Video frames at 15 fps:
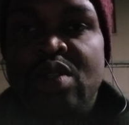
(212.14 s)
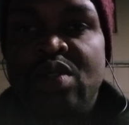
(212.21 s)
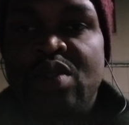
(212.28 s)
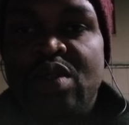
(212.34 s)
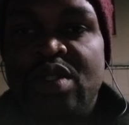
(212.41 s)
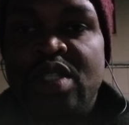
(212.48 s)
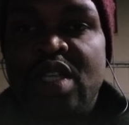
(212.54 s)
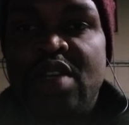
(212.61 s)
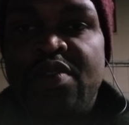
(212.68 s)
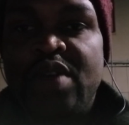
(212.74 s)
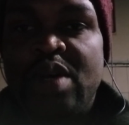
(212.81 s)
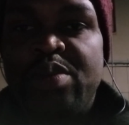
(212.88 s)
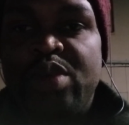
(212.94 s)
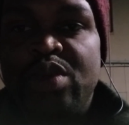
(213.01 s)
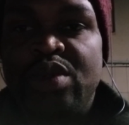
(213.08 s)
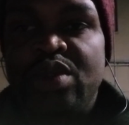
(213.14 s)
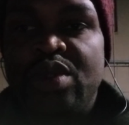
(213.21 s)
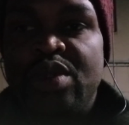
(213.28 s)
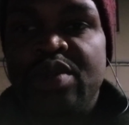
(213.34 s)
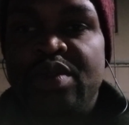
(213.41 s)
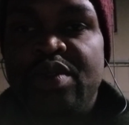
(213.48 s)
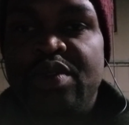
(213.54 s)
Sozialverbund,
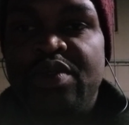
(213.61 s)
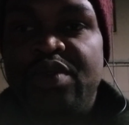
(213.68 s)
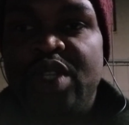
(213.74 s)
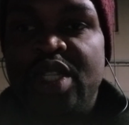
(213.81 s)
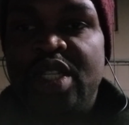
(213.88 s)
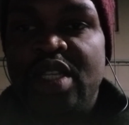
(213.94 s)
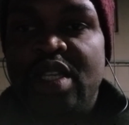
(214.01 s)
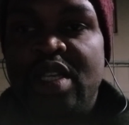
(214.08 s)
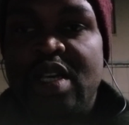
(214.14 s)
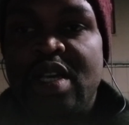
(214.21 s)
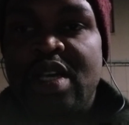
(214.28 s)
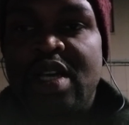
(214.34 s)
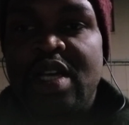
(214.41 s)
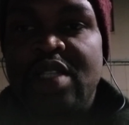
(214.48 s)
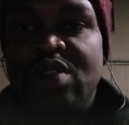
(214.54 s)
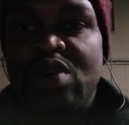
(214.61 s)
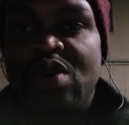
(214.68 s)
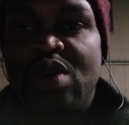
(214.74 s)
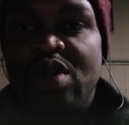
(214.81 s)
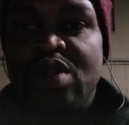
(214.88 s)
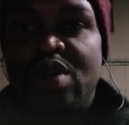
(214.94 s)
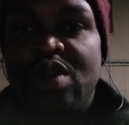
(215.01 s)
VDK, has
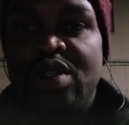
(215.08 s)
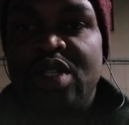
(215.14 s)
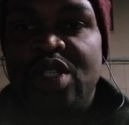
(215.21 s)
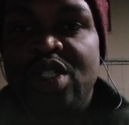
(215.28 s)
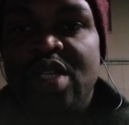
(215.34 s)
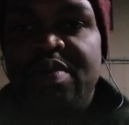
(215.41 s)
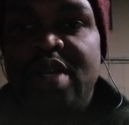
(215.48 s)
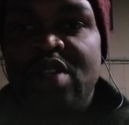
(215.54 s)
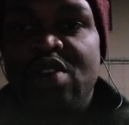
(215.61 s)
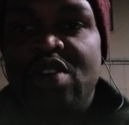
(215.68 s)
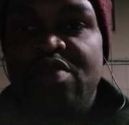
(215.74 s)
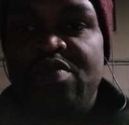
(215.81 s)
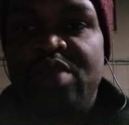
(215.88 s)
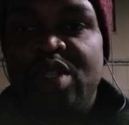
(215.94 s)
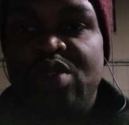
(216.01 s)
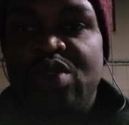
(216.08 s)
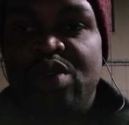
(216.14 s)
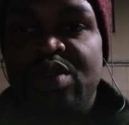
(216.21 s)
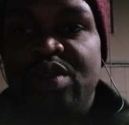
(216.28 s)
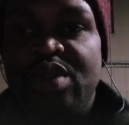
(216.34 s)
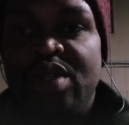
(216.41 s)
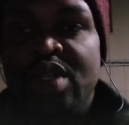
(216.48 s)
called on the German government
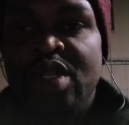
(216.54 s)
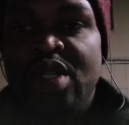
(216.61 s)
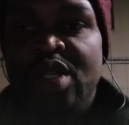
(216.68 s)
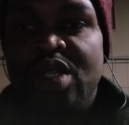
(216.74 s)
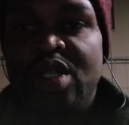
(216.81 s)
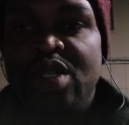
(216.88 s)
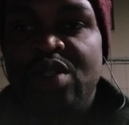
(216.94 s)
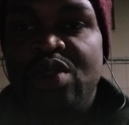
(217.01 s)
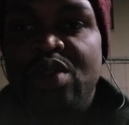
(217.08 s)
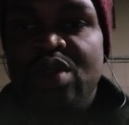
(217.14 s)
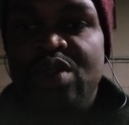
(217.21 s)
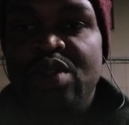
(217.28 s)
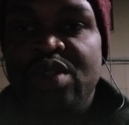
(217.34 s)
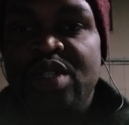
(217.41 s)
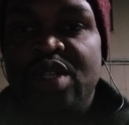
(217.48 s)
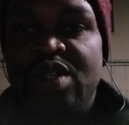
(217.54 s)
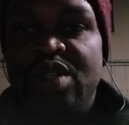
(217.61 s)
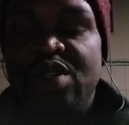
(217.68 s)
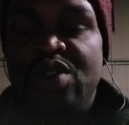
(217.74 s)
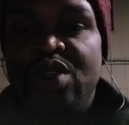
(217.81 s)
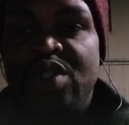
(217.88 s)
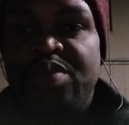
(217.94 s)
to introduce a
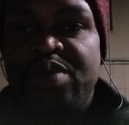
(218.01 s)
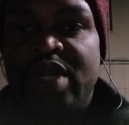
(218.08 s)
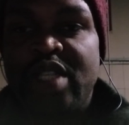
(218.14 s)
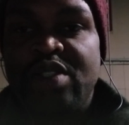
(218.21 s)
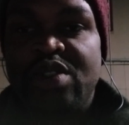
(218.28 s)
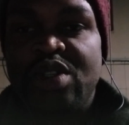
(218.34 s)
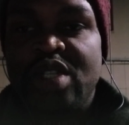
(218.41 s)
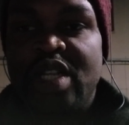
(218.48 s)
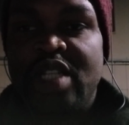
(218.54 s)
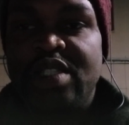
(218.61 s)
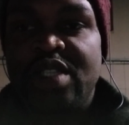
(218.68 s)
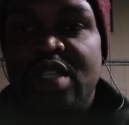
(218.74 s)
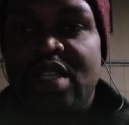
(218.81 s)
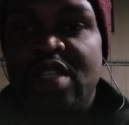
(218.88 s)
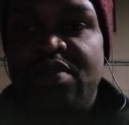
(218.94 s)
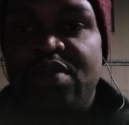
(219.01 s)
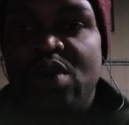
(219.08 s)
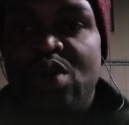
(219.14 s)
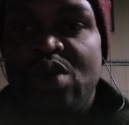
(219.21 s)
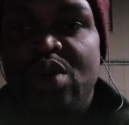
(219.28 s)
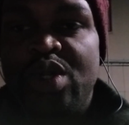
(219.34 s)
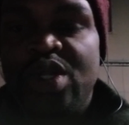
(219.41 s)
reduced price Deutschland ticket
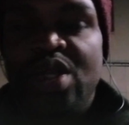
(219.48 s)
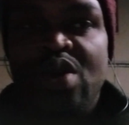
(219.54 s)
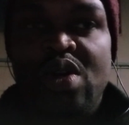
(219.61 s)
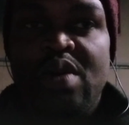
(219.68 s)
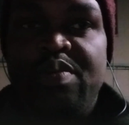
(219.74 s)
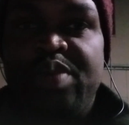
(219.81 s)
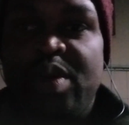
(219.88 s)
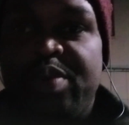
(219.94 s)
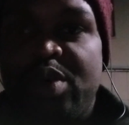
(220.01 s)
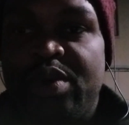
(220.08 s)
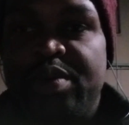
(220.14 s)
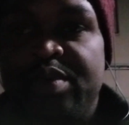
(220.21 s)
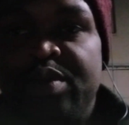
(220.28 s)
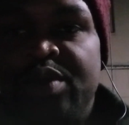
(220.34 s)
for low income people.